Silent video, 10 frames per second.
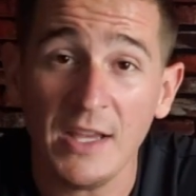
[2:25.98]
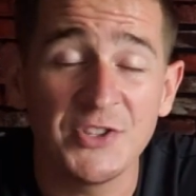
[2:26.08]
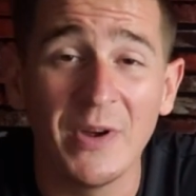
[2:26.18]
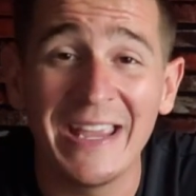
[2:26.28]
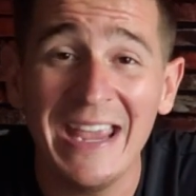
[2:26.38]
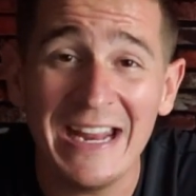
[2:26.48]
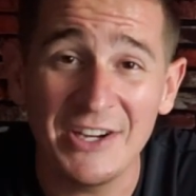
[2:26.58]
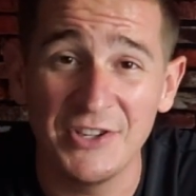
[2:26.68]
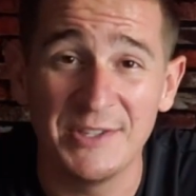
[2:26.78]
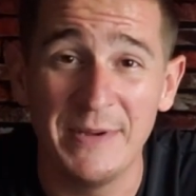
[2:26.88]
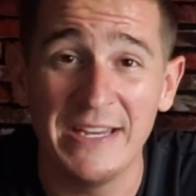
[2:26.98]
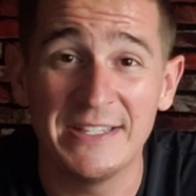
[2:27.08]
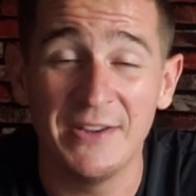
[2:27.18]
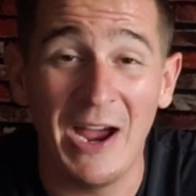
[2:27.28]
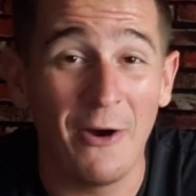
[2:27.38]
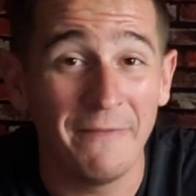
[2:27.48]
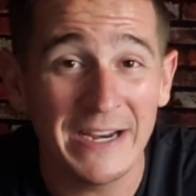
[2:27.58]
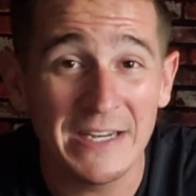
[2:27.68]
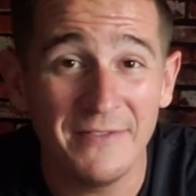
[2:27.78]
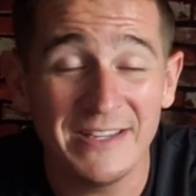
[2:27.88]
So I can't actually speak to how
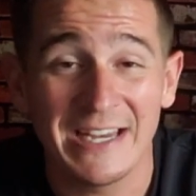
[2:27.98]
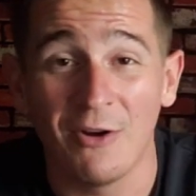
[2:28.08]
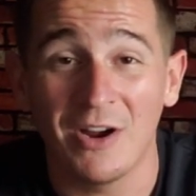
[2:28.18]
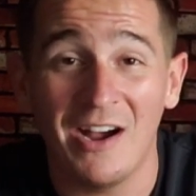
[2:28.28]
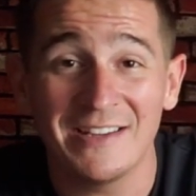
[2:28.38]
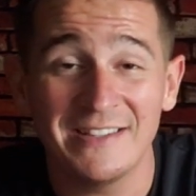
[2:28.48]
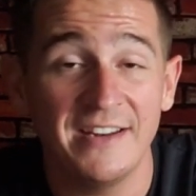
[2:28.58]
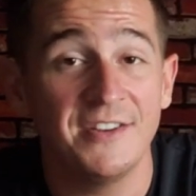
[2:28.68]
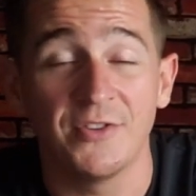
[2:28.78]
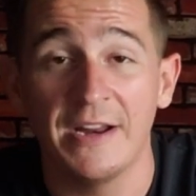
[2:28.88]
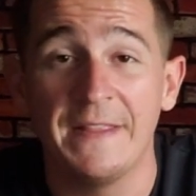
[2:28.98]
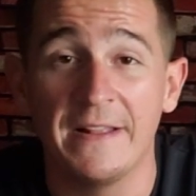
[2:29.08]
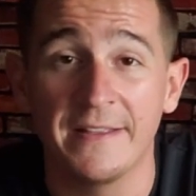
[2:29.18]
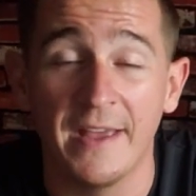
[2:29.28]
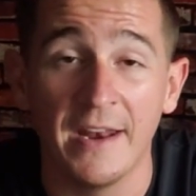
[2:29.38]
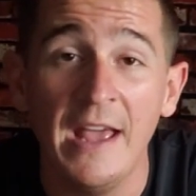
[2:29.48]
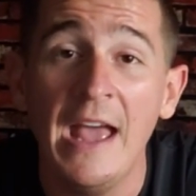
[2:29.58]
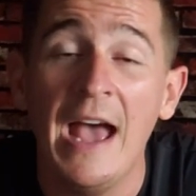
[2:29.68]
effective it is, how costly it is, or anything like that.